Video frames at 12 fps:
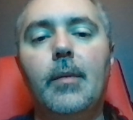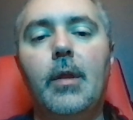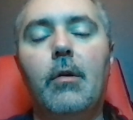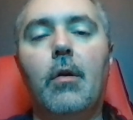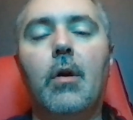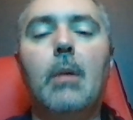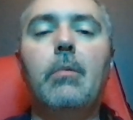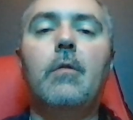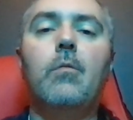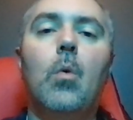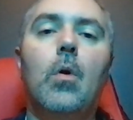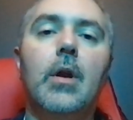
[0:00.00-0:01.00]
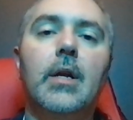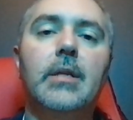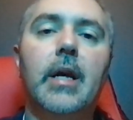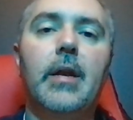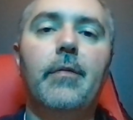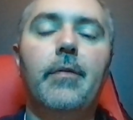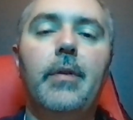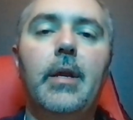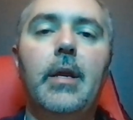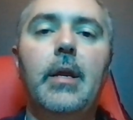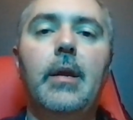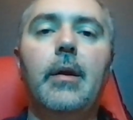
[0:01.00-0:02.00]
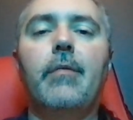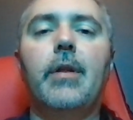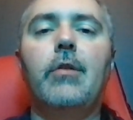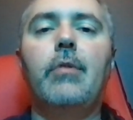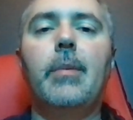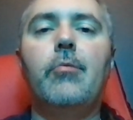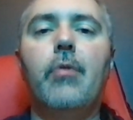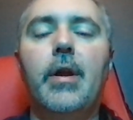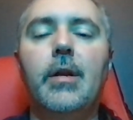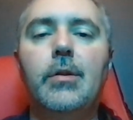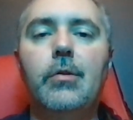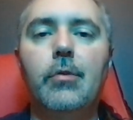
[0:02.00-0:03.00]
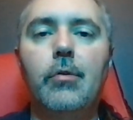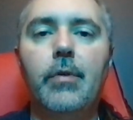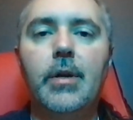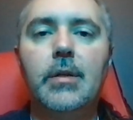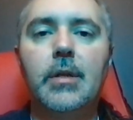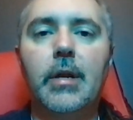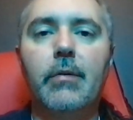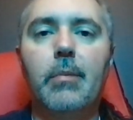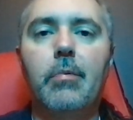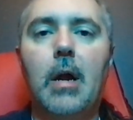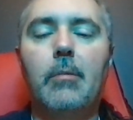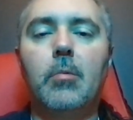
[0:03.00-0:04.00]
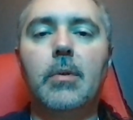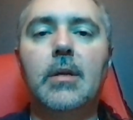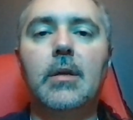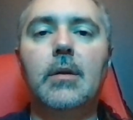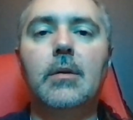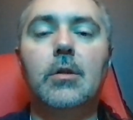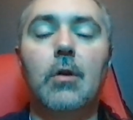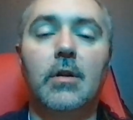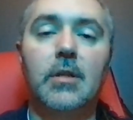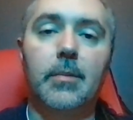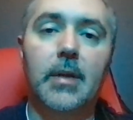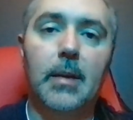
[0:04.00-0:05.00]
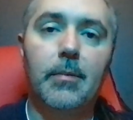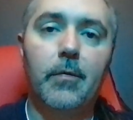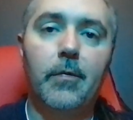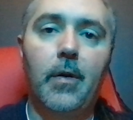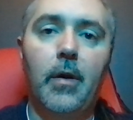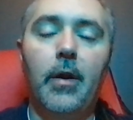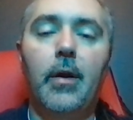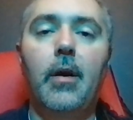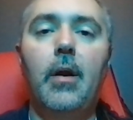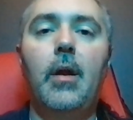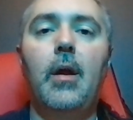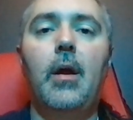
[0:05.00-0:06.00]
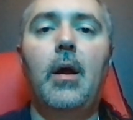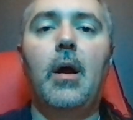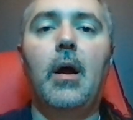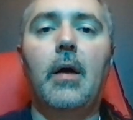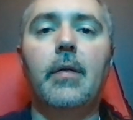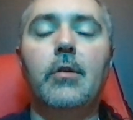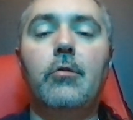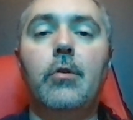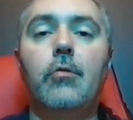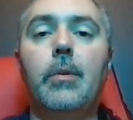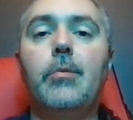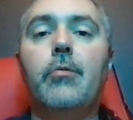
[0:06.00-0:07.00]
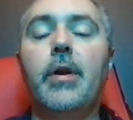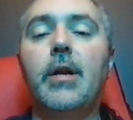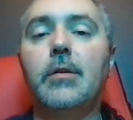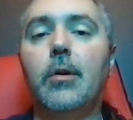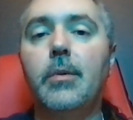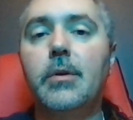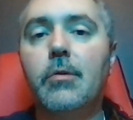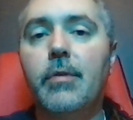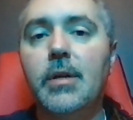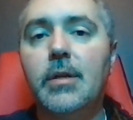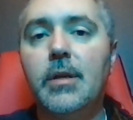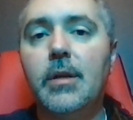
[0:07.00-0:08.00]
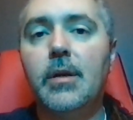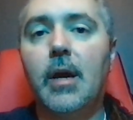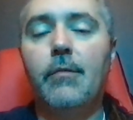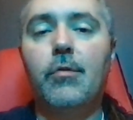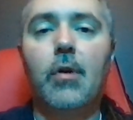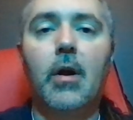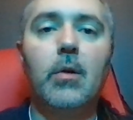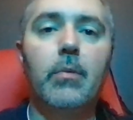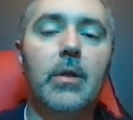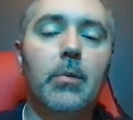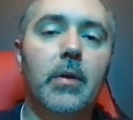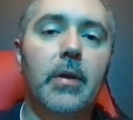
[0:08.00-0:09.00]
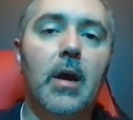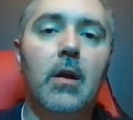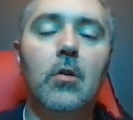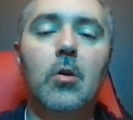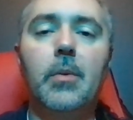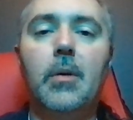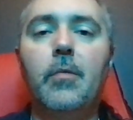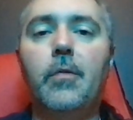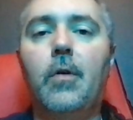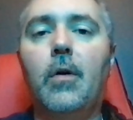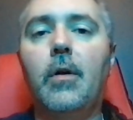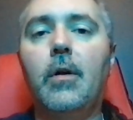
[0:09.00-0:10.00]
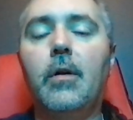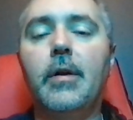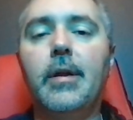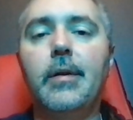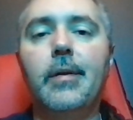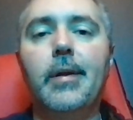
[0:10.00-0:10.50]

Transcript: There are a couple of warnings that if the drip tray is too greasy, it would probably start some type of fire. The drip tray is always greasy. I've tried with and without aluminum foil, and